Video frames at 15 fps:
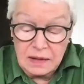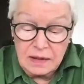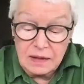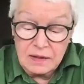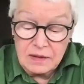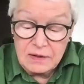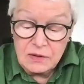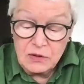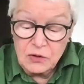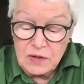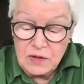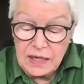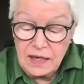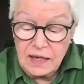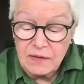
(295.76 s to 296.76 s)
It is
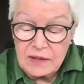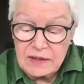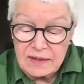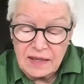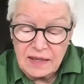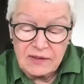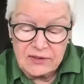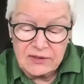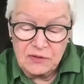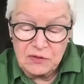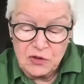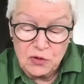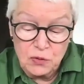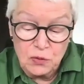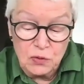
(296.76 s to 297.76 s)
today the 6th of
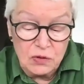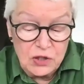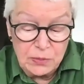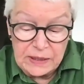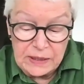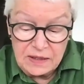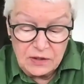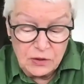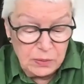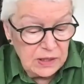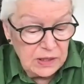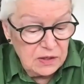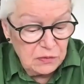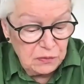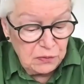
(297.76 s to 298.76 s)
June,
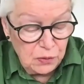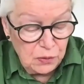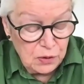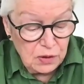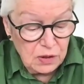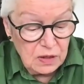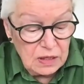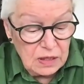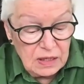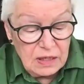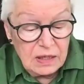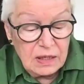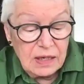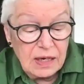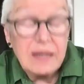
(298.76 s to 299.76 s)
2024.
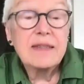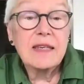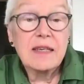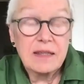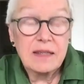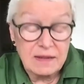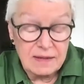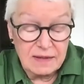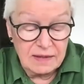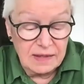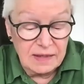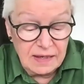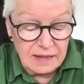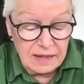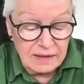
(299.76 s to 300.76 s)
Gaza is
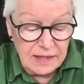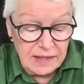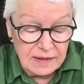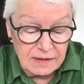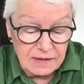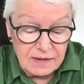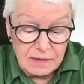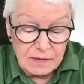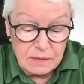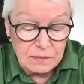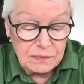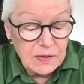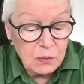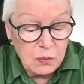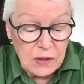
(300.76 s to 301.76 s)
annihilated.
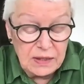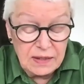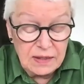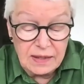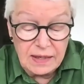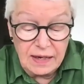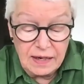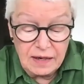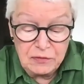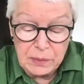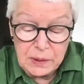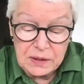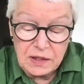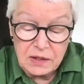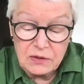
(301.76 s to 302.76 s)
1.5
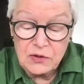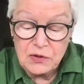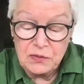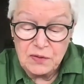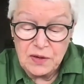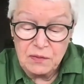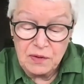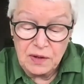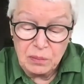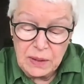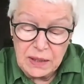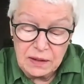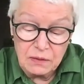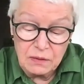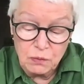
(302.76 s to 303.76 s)
million surviving
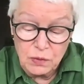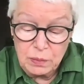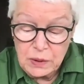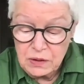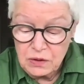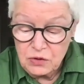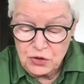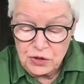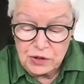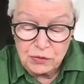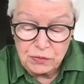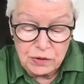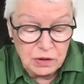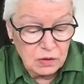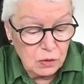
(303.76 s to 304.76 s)
men, women,
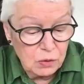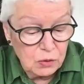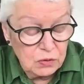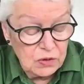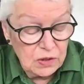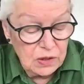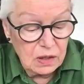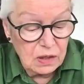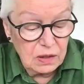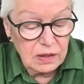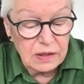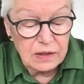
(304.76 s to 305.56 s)
children, old, young,